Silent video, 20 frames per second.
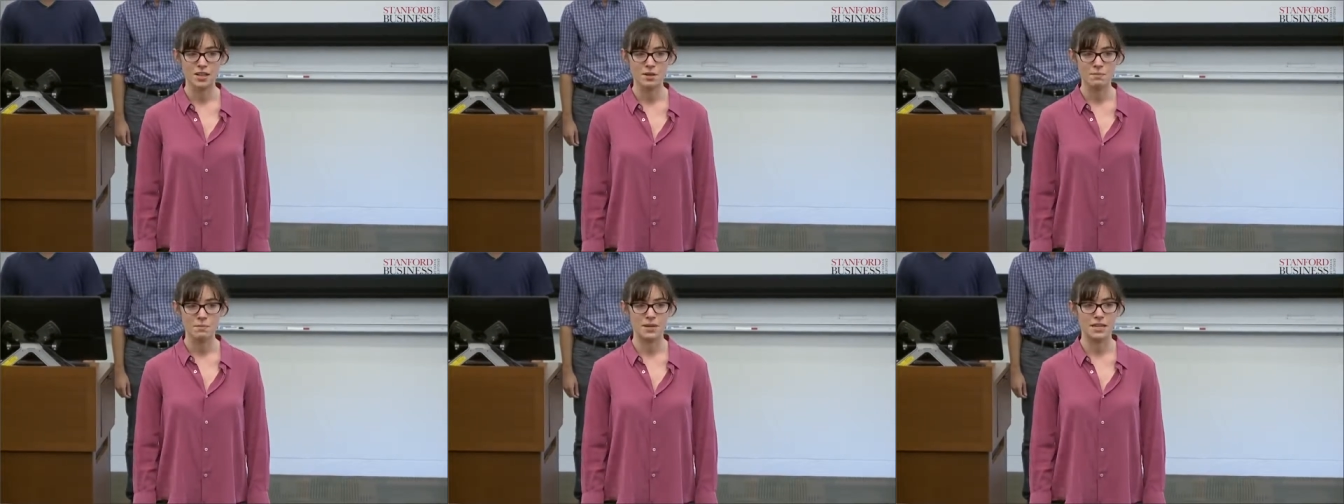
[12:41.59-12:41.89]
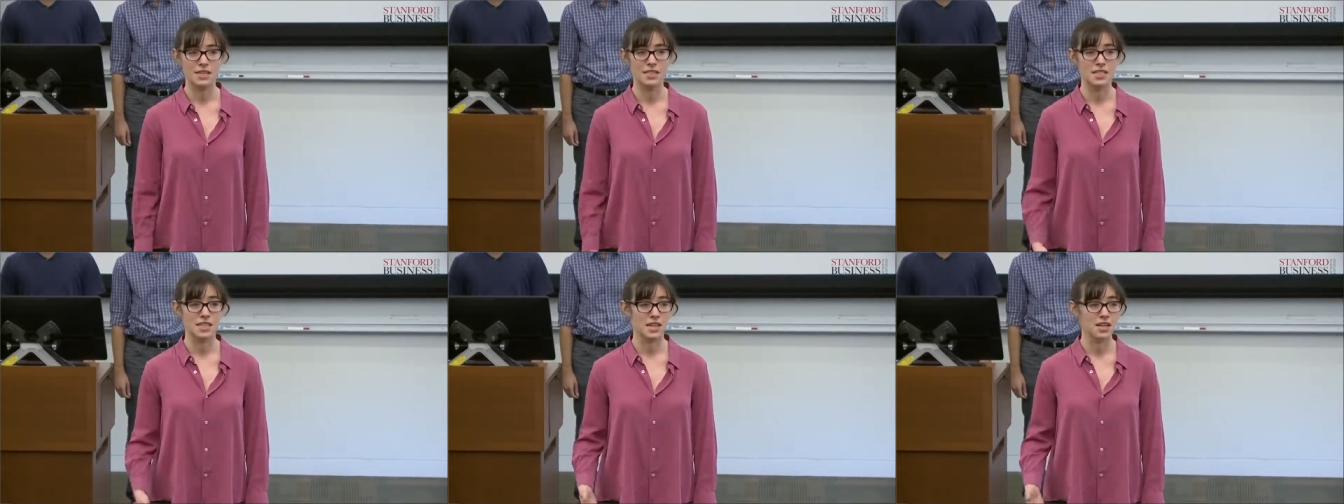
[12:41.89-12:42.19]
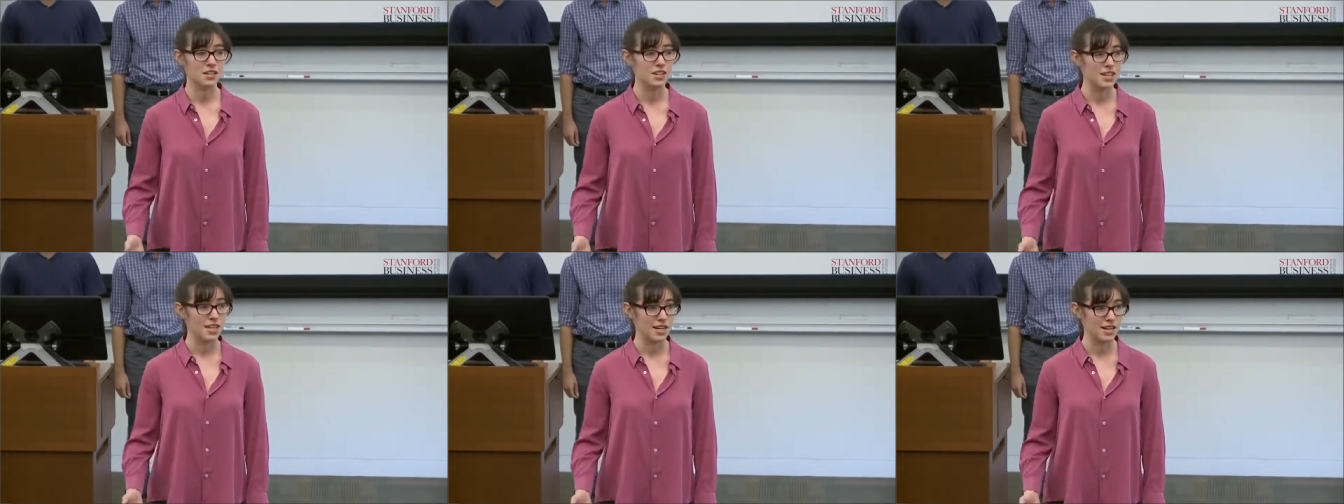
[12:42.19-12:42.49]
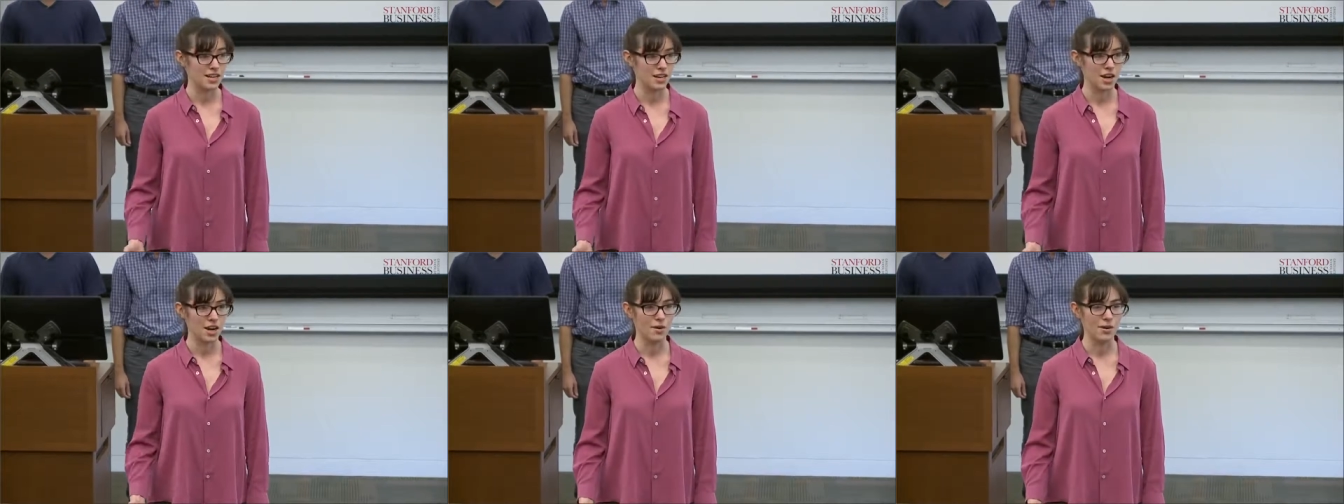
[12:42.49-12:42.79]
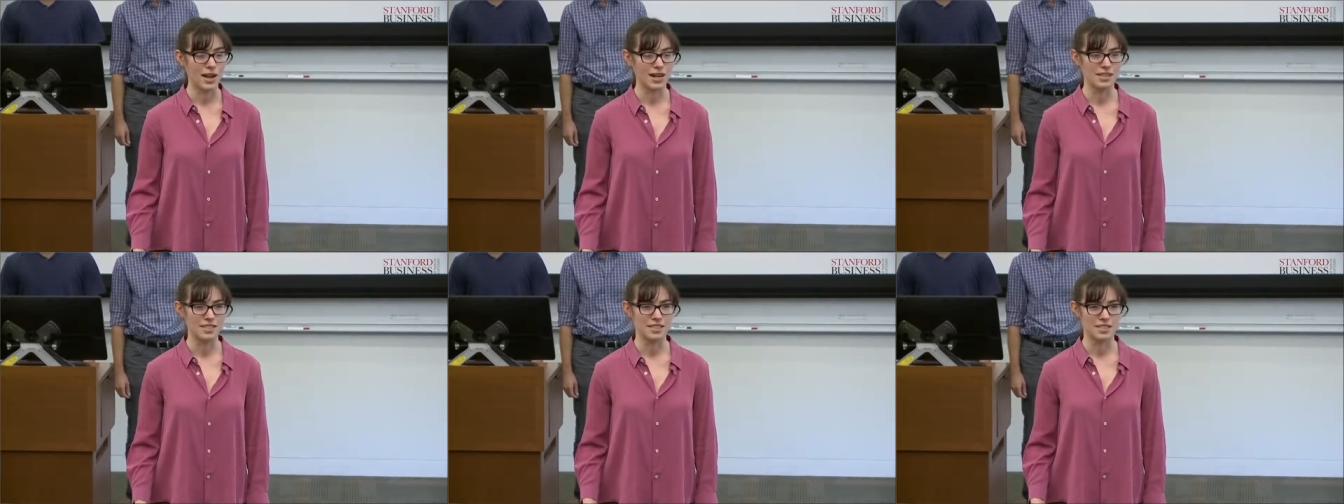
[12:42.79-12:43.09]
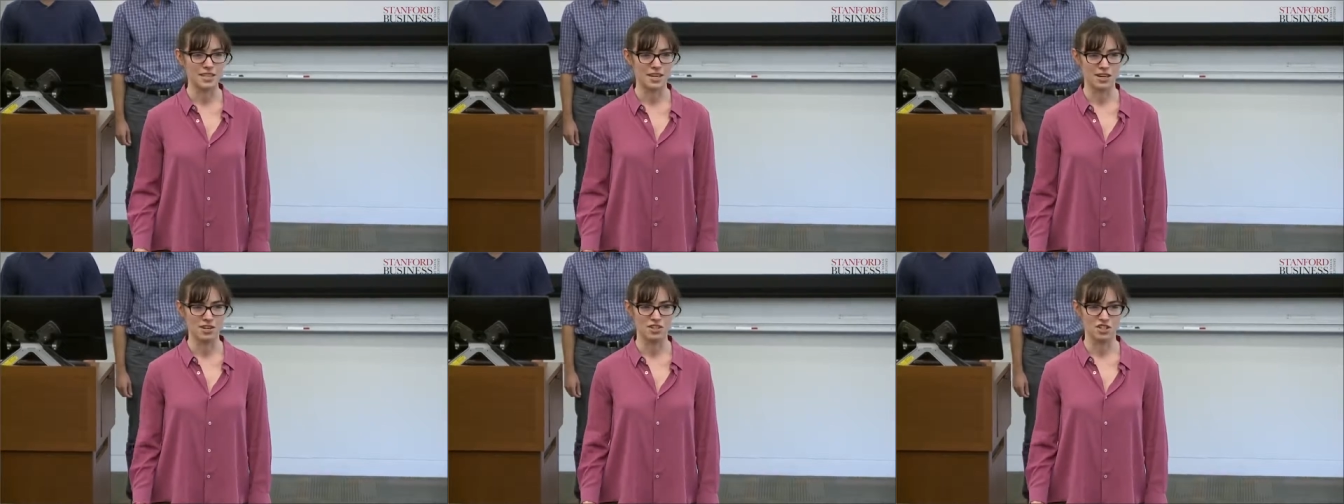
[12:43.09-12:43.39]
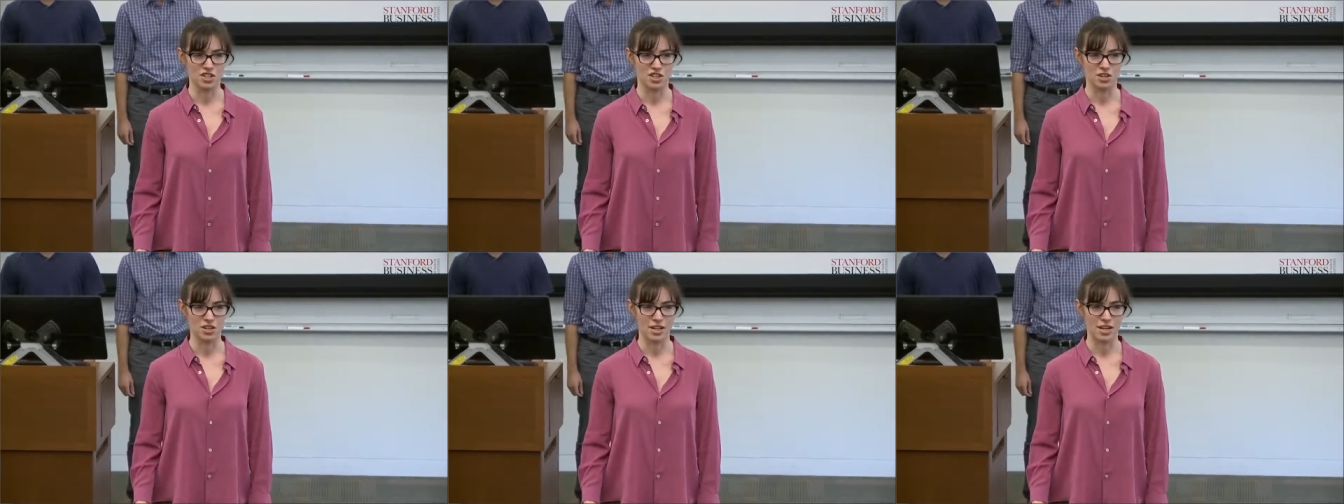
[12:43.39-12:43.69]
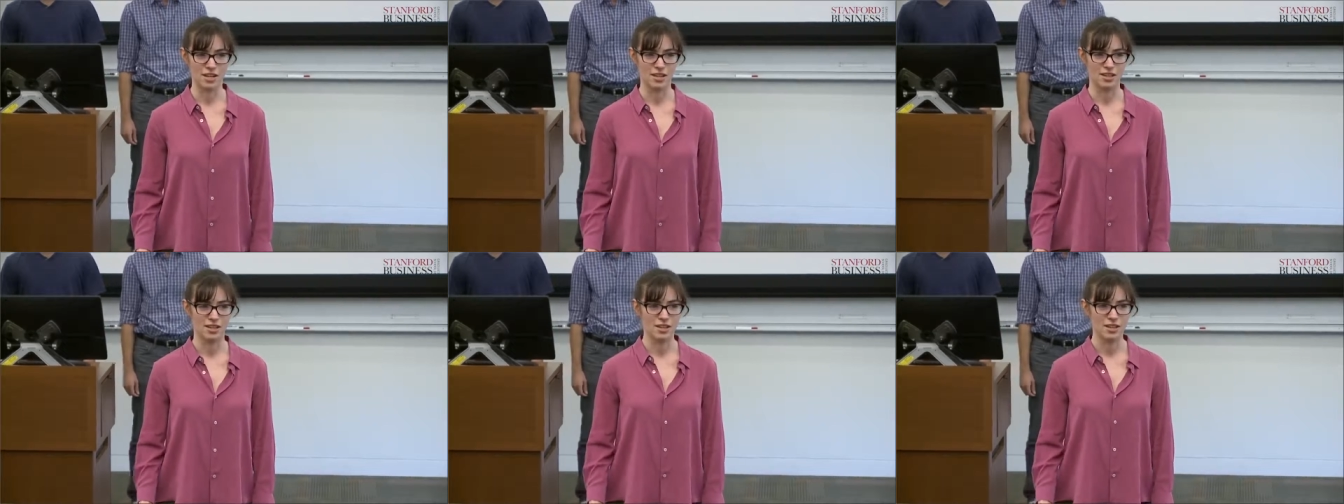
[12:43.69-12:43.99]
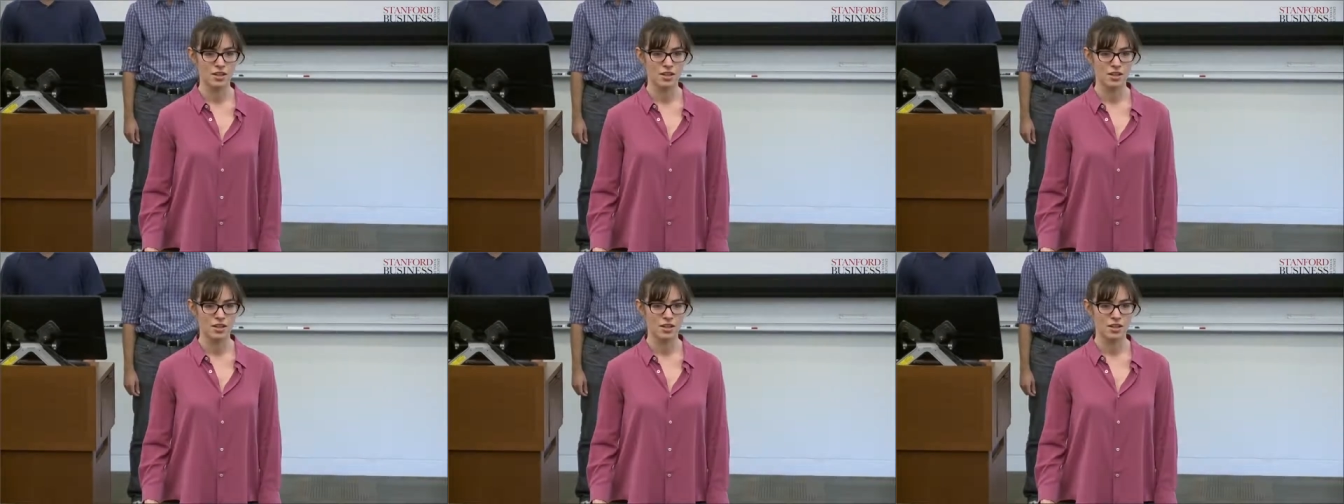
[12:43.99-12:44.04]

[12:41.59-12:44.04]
because they're the hero and it's their journey.